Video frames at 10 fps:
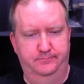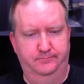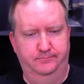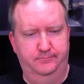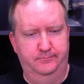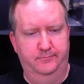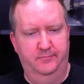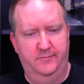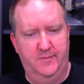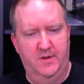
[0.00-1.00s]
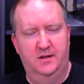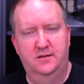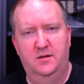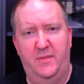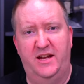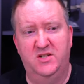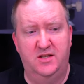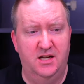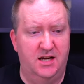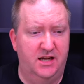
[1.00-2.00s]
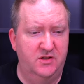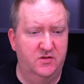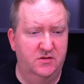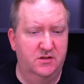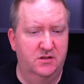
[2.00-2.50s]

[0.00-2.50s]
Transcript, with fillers: To match the odds.